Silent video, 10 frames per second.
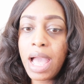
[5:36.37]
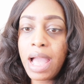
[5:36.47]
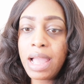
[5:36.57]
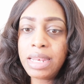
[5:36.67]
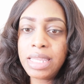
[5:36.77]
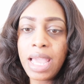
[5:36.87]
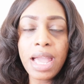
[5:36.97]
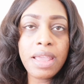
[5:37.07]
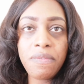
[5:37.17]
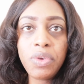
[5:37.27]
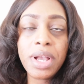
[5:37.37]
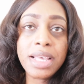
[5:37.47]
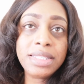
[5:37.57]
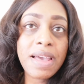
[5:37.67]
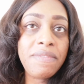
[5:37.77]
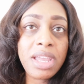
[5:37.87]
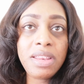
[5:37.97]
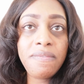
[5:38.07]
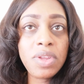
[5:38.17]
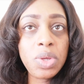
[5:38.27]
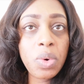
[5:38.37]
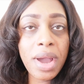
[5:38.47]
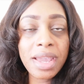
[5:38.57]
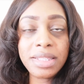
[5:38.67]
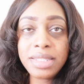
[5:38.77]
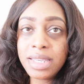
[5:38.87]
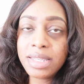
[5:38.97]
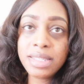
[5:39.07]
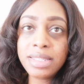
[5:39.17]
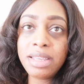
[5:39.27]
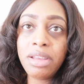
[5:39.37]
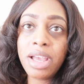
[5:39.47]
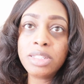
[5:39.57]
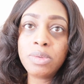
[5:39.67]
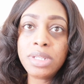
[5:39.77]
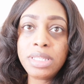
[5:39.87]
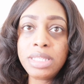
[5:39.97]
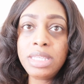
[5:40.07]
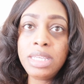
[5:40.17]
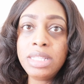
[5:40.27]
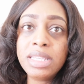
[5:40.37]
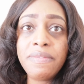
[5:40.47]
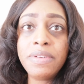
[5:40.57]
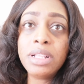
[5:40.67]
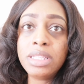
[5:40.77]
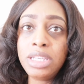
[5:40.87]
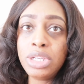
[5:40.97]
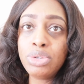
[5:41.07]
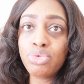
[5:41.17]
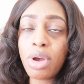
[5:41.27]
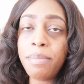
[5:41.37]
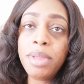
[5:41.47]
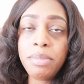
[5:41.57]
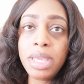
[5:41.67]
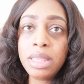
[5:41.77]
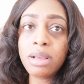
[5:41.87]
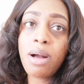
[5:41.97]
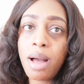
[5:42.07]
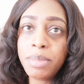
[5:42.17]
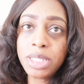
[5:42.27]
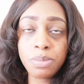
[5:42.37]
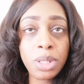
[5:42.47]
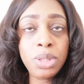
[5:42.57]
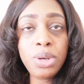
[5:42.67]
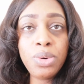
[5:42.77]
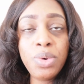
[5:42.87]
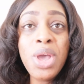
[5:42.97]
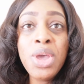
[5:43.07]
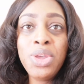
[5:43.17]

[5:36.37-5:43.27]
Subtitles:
And yeah, if you guys have any video ideas that you guys want to see, definitely drop them in the comments below.